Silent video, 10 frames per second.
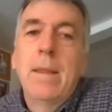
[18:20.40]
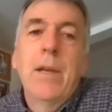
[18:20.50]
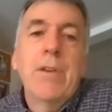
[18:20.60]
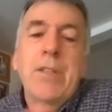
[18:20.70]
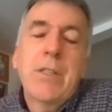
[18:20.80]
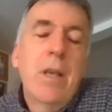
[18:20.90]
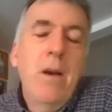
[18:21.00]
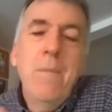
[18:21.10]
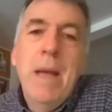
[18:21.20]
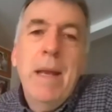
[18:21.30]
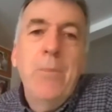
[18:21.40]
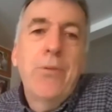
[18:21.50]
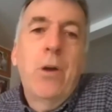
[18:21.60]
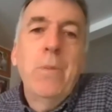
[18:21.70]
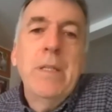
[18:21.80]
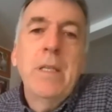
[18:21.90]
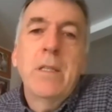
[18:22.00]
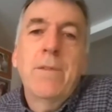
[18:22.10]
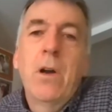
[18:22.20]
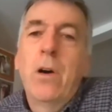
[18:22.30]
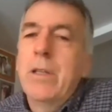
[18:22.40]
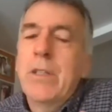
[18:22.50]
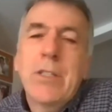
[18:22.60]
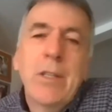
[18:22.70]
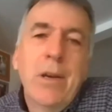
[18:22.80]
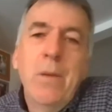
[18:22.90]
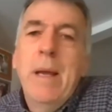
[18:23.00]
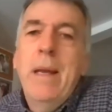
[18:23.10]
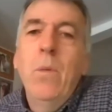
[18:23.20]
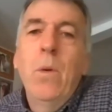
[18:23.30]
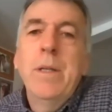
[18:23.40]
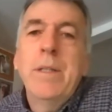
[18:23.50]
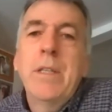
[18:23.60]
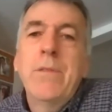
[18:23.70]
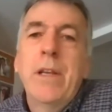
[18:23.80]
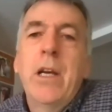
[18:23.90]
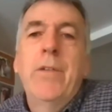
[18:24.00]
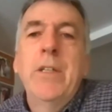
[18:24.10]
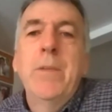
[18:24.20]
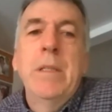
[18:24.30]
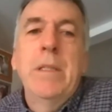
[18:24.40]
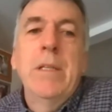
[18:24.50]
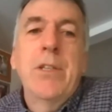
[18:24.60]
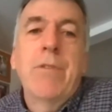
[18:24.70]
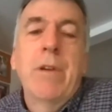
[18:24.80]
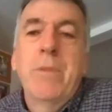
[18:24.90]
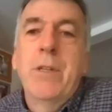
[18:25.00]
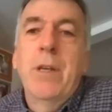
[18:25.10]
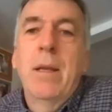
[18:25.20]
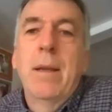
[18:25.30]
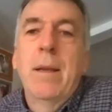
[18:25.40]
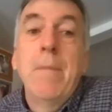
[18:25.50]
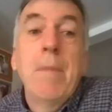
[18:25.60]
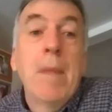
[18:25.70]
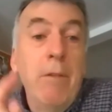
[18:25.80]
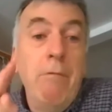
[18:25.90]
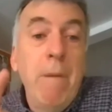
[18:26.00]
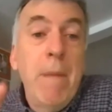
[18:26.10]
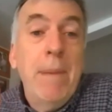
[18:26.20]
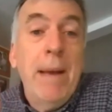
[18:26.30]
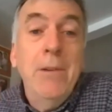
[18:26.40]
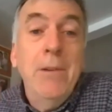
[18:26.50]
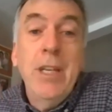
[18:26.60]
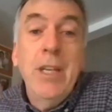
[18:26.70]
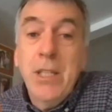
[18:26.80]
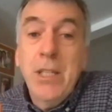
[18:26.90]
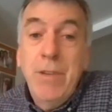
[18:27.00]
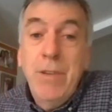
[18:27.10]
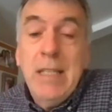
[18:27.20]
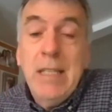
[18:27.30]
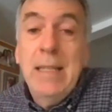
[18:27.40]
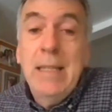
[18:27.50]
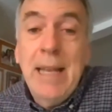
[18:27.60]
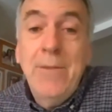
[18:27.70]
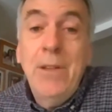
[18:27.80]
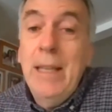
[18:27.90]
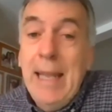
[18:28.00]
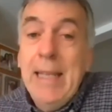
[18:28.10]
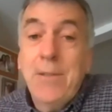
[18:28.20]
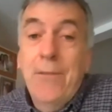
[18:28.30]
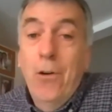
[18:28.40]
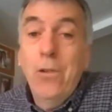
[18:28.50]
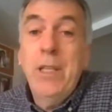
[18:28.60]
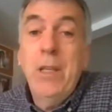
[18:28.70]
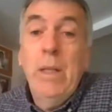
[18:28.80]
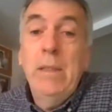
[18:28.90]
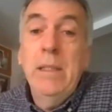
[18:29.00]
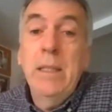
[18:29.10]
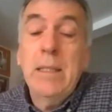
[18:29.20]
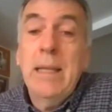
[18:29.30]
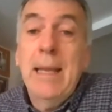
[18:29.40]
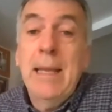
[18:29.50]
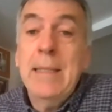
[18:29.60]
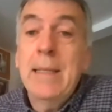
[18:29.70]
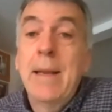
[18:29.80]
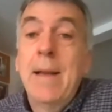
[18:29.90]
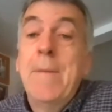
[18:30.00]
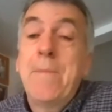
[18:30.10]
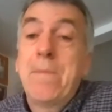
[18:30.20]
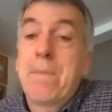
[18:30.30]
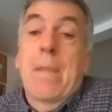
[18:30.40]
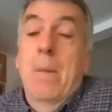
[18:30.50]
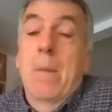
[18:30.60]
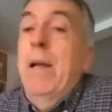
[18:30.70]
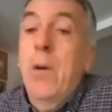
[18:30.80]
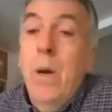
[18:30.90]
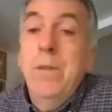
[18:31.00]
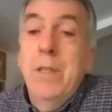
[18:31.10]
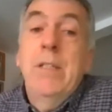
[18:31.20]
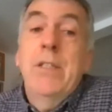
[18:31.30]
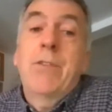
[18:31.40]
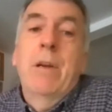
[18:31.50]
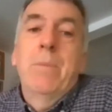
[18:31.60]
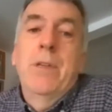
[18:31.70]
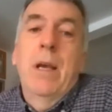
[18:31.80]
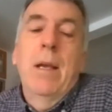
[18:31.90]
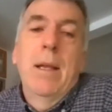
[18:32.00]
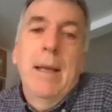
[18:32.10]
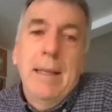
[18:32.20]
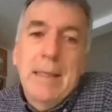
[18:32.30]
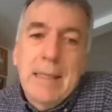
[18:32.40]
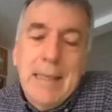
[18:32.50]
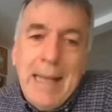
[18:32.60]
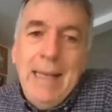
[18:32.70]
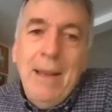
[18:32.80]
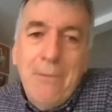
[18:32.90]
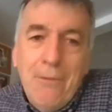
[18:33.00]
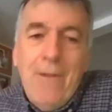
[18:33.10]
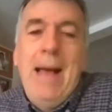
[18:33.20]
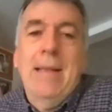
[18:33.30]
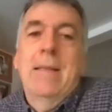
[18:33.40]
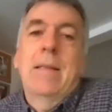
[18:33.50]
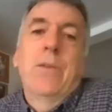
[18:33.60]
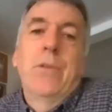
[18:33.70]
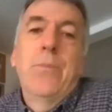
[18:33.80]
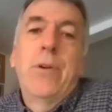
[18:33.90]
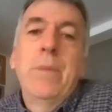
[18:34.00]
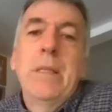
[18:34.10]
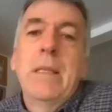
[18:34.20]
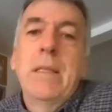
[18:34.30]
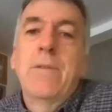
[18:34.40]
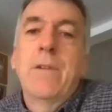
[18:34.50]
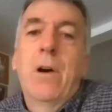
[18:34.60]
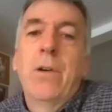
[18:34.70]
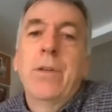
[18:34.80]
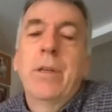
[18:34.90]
There are so many promises of God and so many words of encouragement in Scripture. Remember how Jesus resisted the devil in his 40 wilderness days? By quoting Scripture and standing fast on the promises of God